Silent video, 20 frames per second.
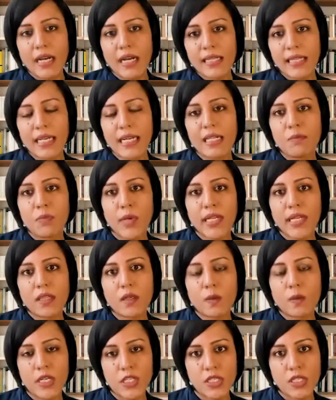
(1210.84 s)
think I'll break
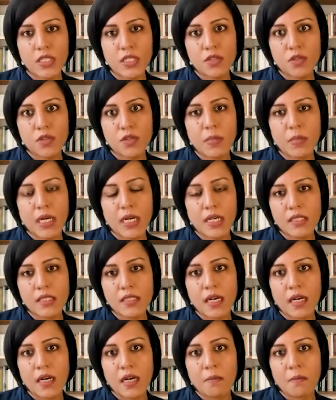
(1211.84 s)
the question into two
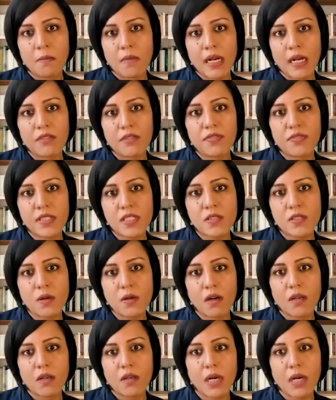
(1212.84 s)
parts. I'll first
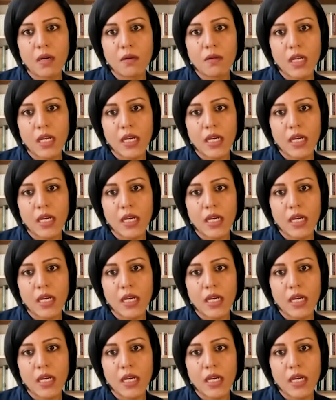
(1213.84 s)
talk about